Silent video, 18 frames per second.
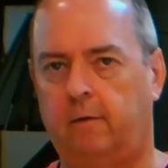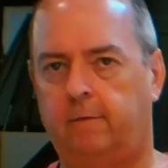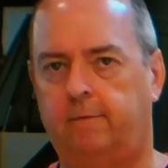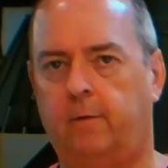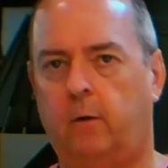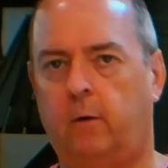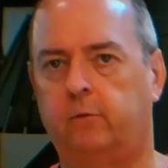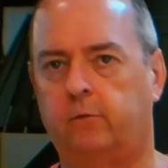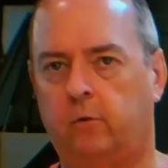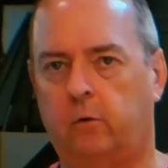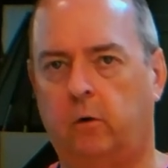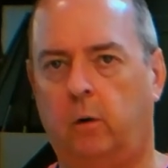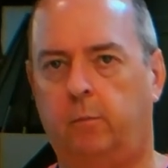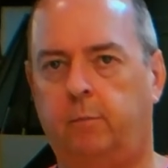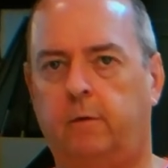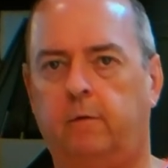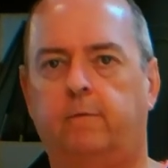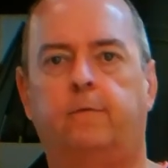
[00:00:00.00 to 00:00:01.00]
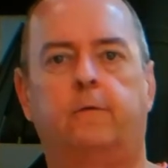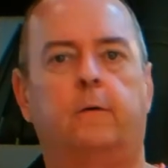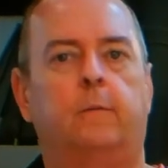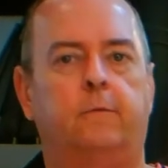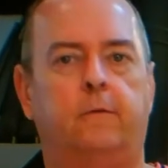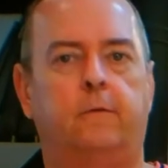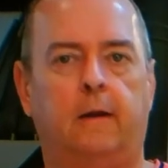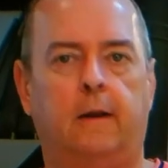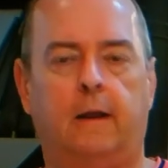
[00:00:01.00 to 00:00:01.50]
Phones are open
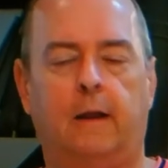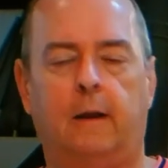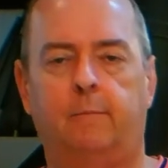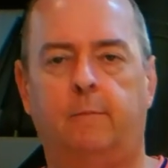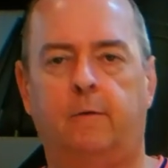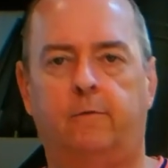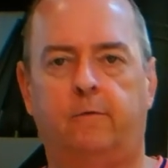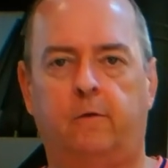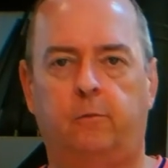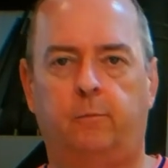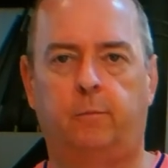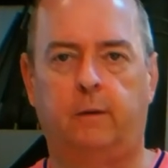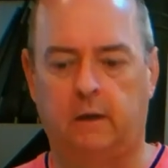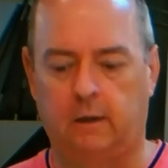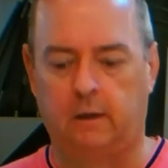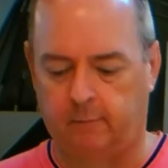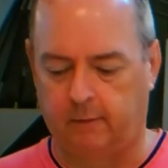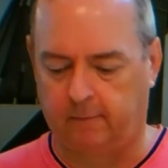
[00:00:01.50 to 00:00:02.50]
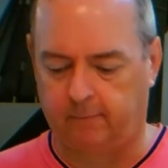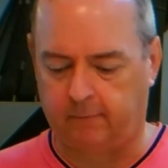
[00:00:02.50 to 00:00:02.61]
from 10 a.m. to 6 p.m.